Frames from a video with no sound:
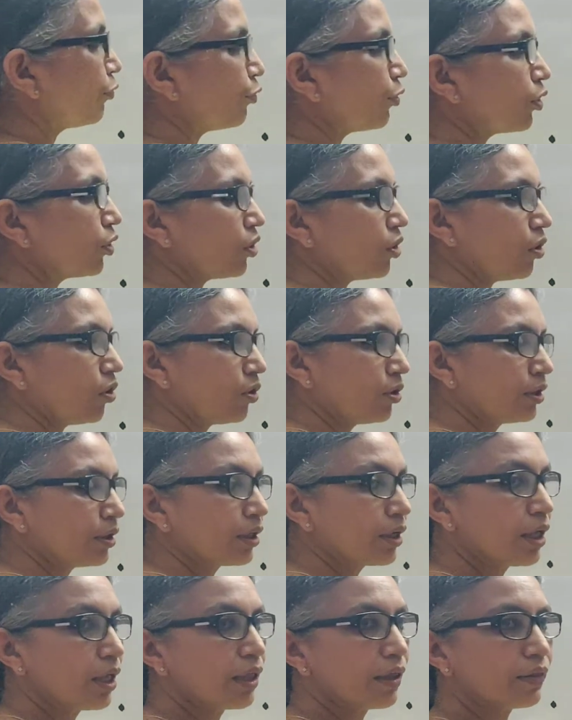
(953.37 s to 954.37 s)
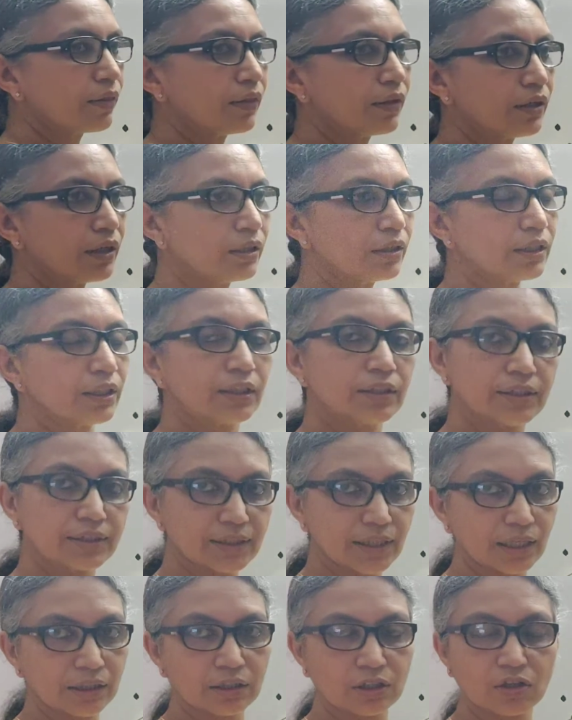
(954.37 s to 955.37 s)
therefore called it
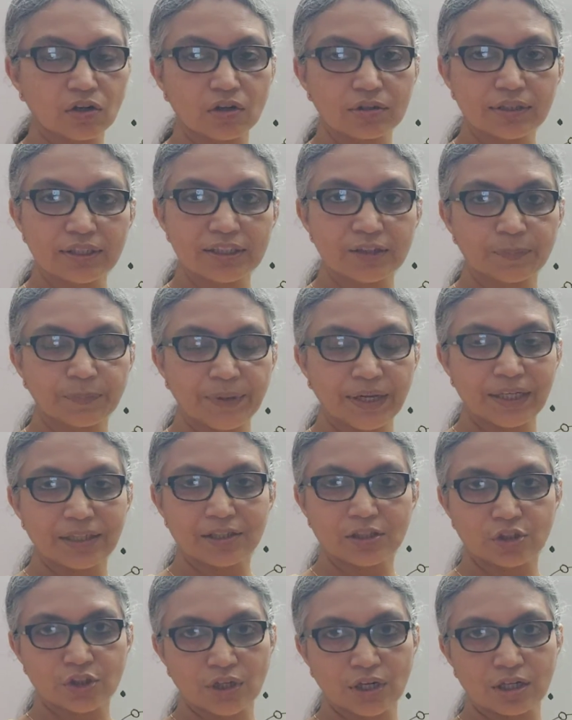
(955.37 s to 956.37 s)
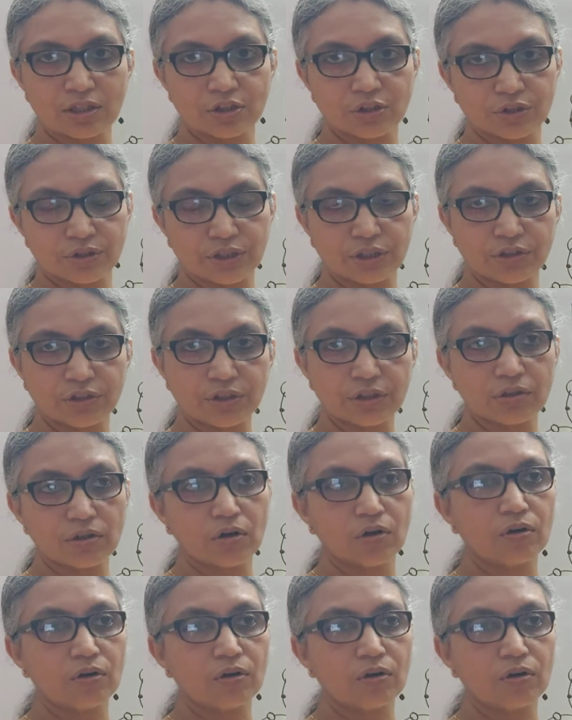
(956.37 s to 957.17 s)
is either called the space charge region,